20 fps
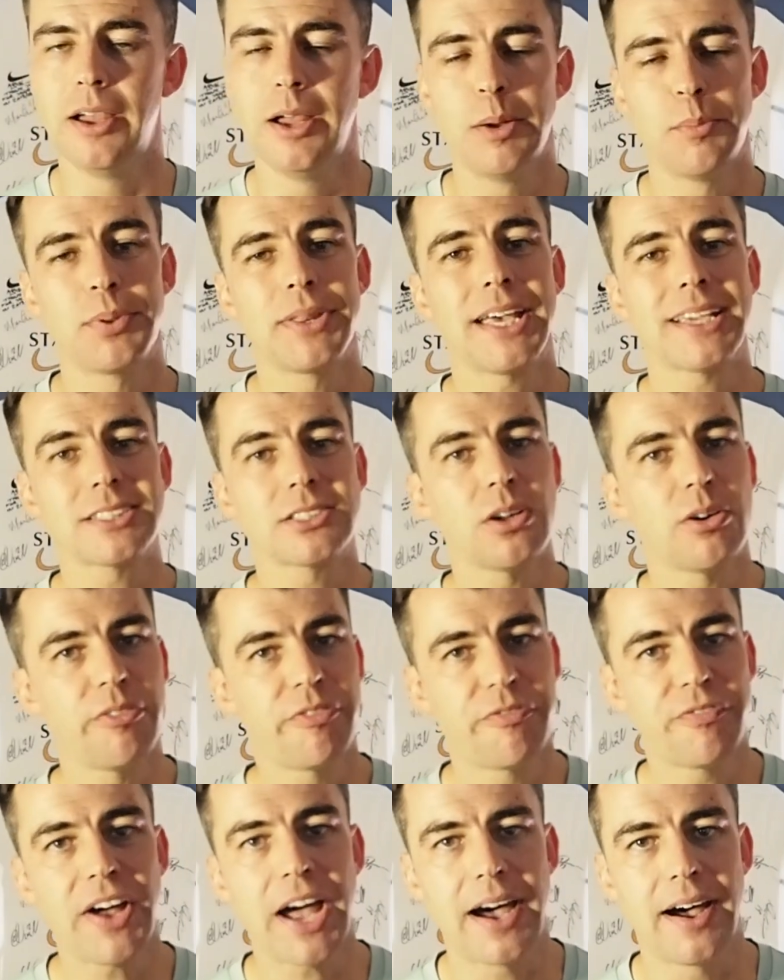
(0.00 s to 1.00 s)
But that's not
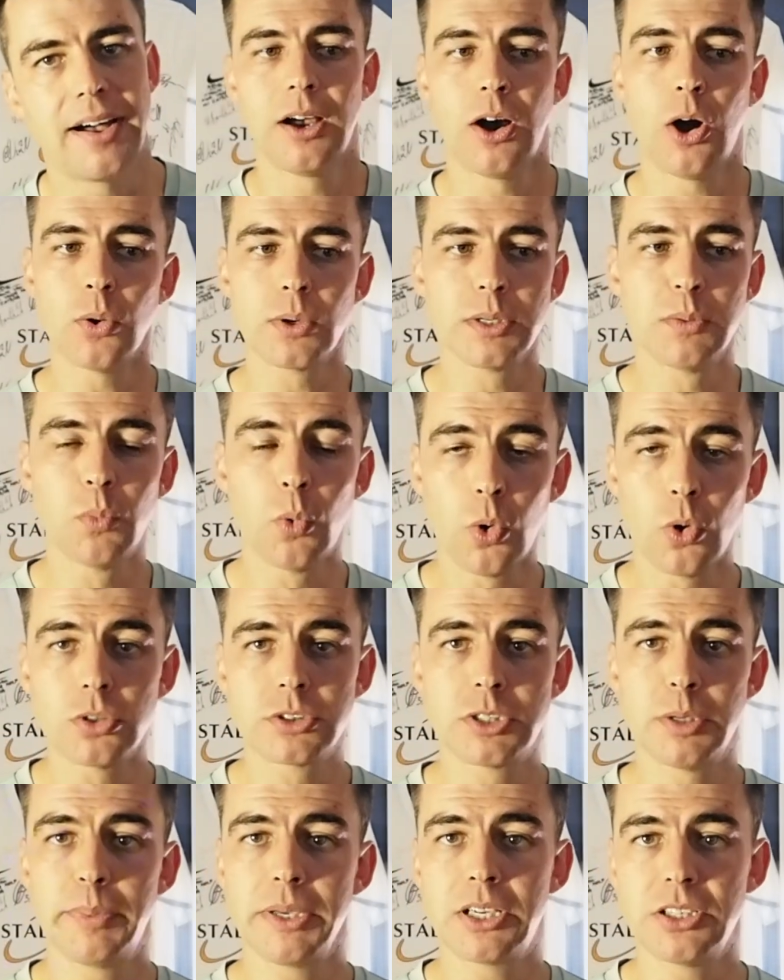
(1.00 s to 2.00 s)
fat. Holding
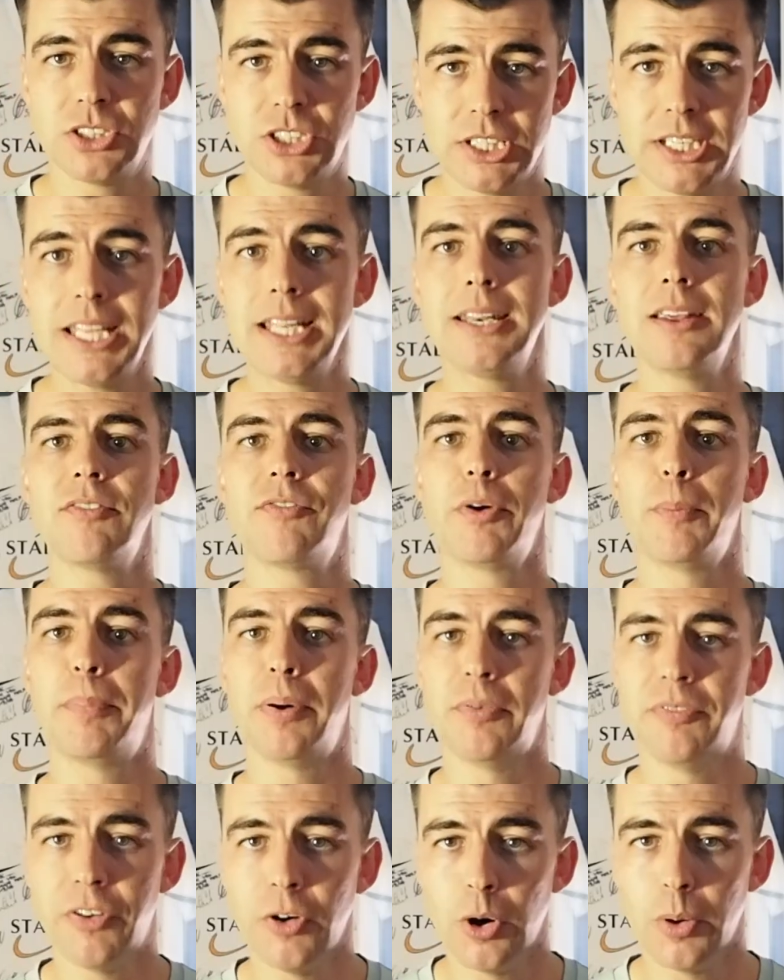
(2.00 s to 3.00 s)
water because you need it for
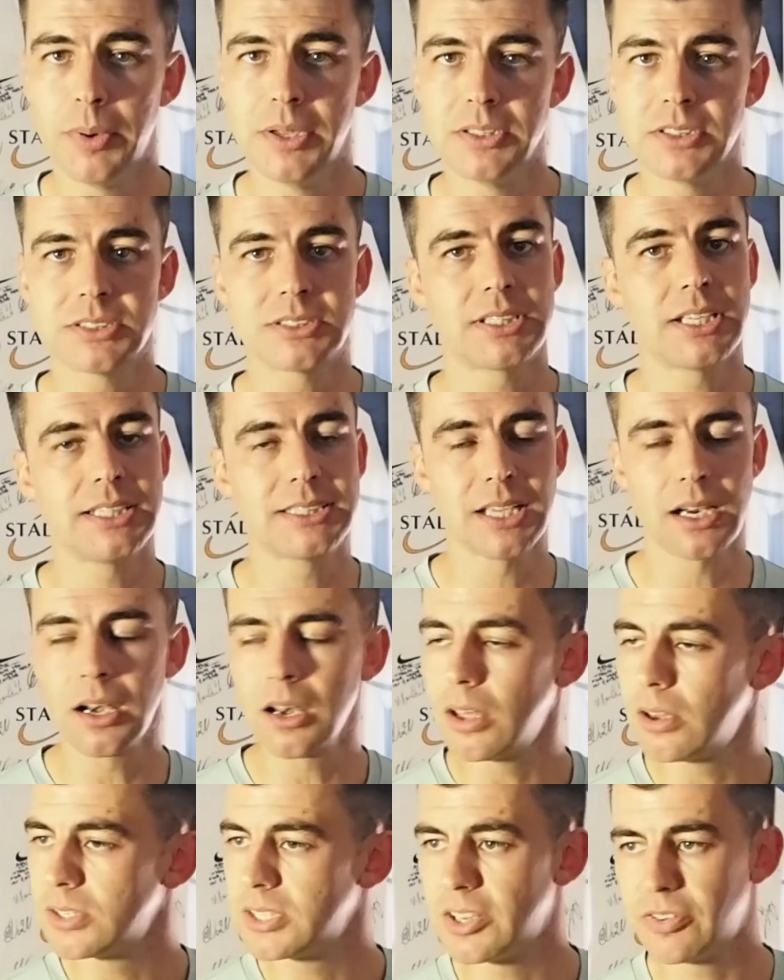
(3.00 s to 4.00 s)
performance is a
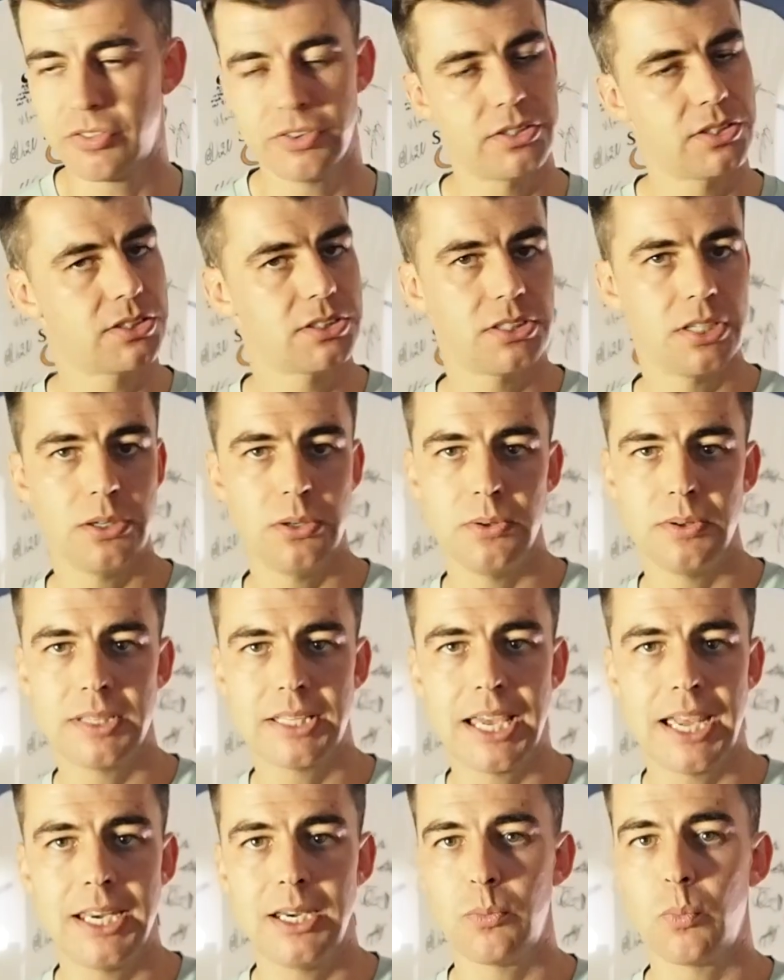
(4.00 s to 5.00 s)
lot different to
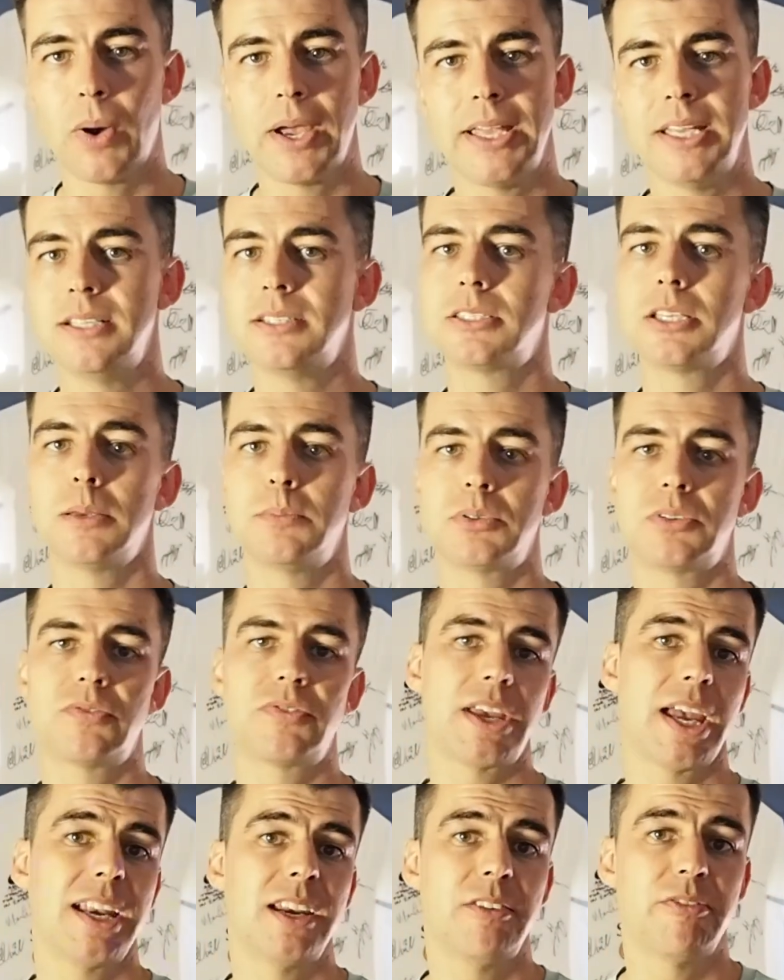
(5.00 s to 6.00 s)
gaining weight in terms of
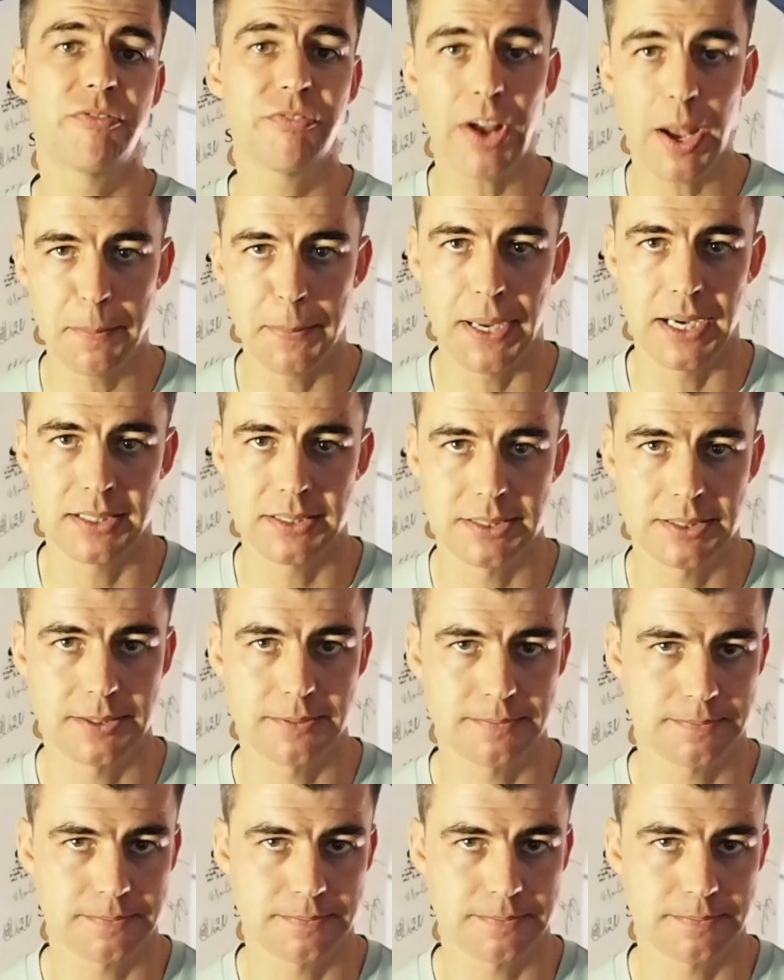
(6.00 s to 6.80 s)
gaining fat mass.